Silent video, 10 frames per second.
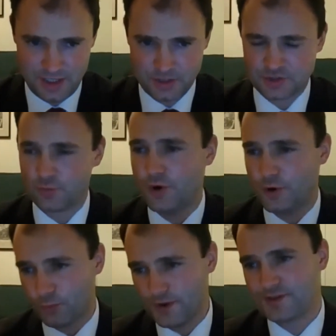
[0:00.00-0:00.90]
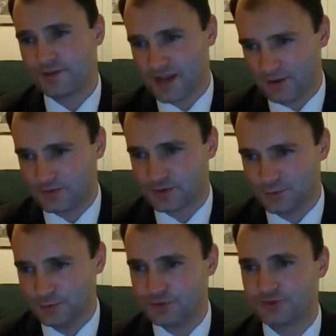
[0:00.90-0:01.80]
to work with
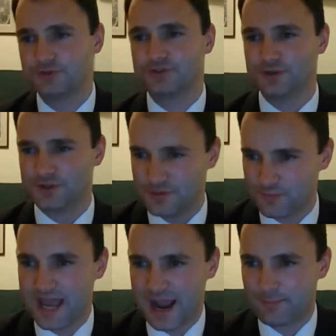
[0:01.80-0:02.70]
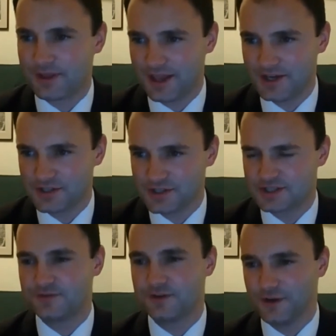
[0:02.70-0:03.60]
councils to submit applications
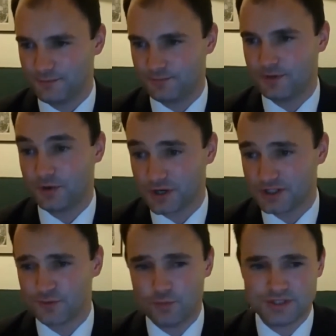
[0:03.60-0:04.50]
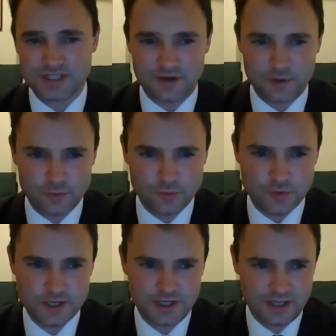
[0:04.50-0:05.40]
for transformative local
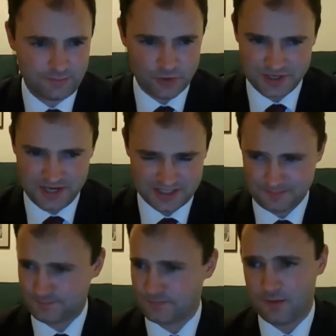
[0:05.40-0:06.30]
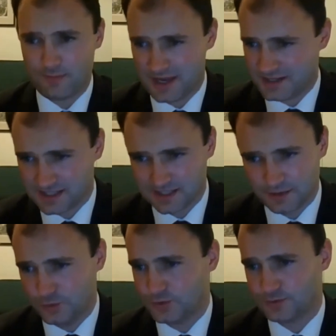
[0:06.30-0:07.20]
projects, be that in
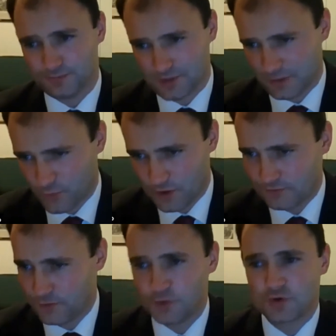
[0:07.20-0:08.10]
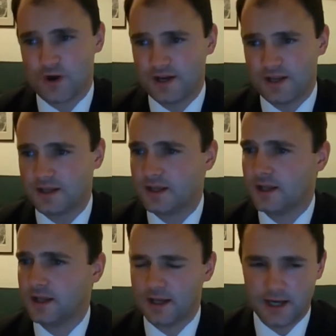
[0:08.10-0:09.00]
skills, workforce training,
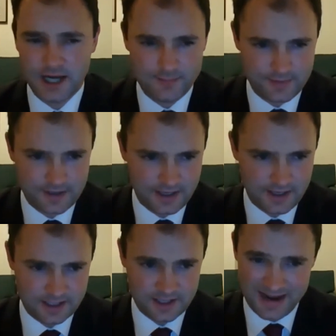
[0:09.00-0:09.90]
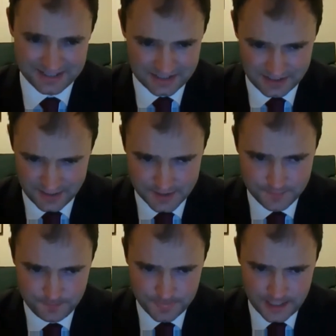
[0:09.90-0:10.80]
capacity,
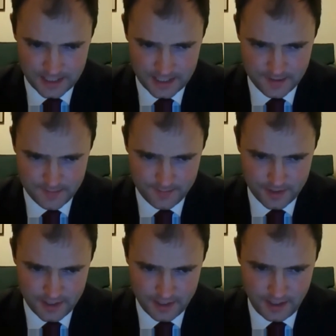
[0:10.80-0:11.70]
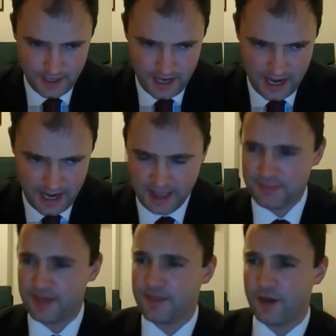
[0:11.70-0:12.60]
and
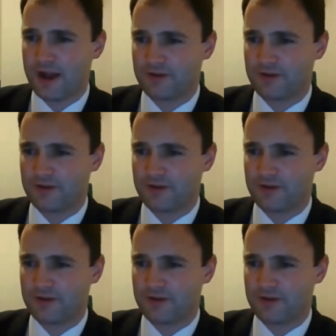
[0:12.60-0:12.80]
then they'll have